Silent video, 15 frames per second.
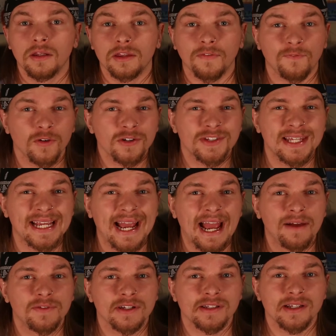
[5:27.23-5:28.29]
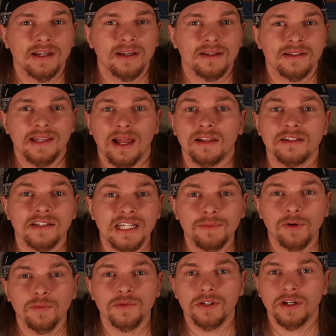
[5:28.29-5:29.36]
The first thing I have to say is that steam
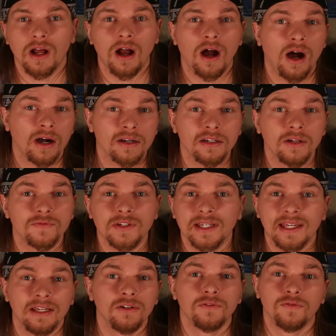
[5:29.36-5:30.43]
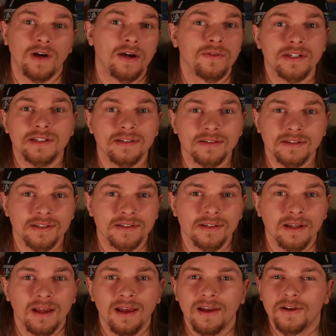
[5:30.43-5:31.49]
rooms are not hot enough to kill viruses.
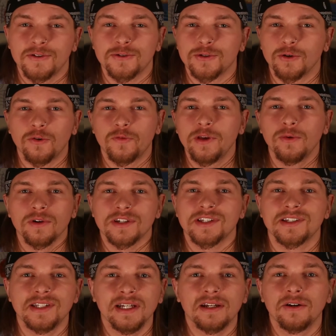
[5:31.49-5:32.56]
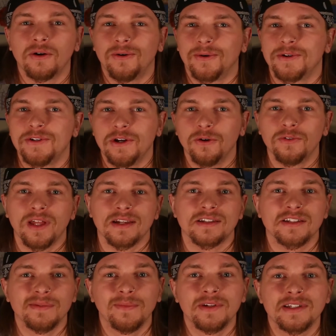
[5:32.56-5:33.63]
So if you are sick or know that
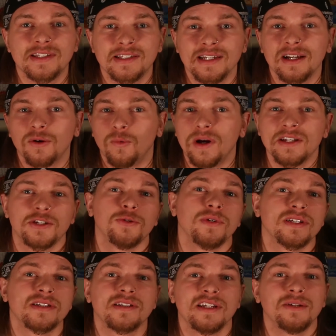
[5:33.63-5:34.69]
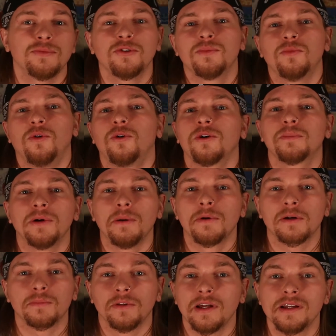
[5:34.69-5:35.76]
someone sick went to a steam room or
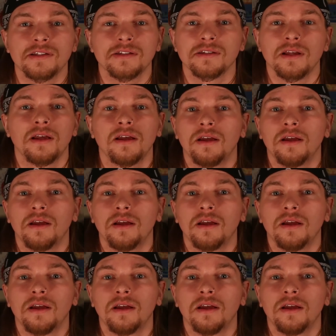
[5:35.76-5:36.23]
public place,